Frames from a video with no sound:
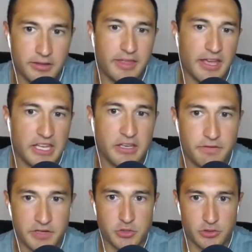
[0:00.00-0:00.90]
that
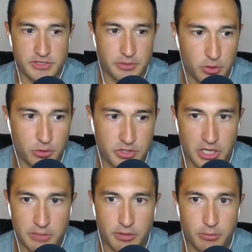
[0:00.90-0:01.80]
individualism you were talking
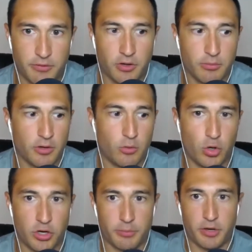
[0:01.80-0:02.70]
about before about
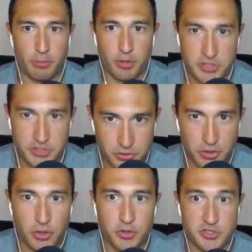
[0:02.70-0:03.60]
worrying about personal
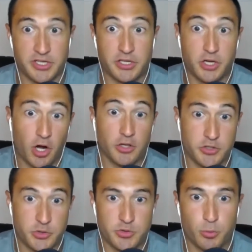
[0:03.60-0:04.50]
goals in college
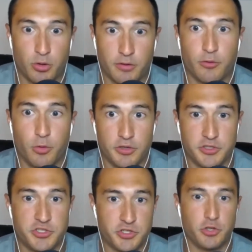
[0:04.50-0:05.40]
was more for
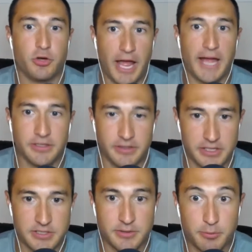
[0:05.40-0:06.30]
just your
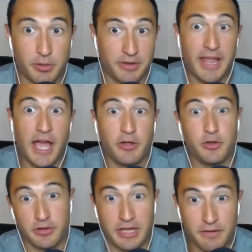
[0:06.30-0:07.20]
accolades, but now you go to
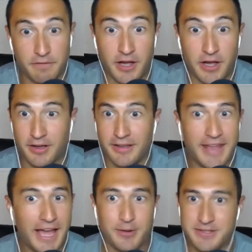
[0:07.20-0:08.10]
the NFL and
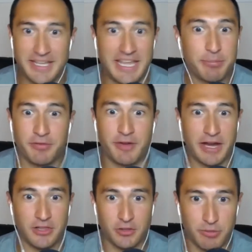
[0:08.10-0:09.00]
now it's amplified a
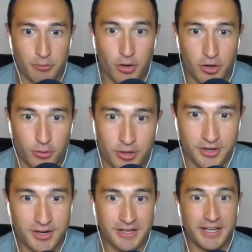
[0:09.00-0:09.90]
little bit more where
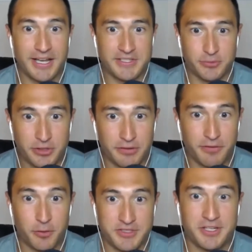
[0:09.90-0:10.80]
guys are really
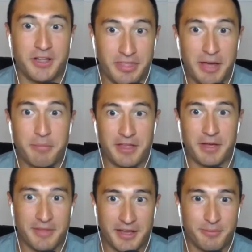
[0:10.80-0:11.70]
focusing on them, them,
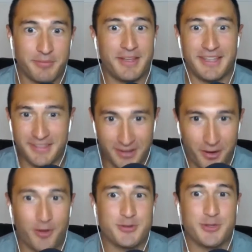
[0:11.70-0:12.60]
them, and
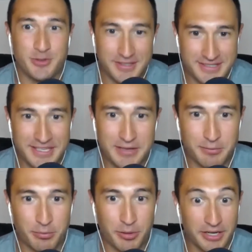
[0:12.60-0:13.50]
also the team.
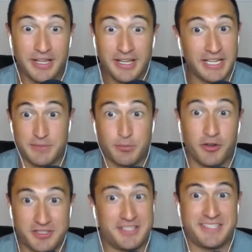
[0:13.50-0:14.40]
But it's more
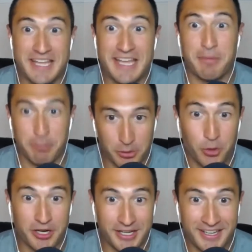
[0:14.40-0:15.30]
just to stay
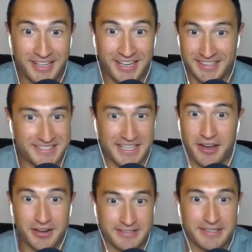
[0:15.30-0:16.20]
employed and to stay on
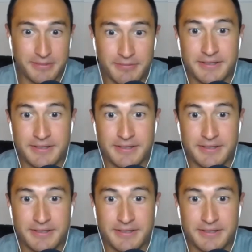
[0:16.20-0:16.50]
a team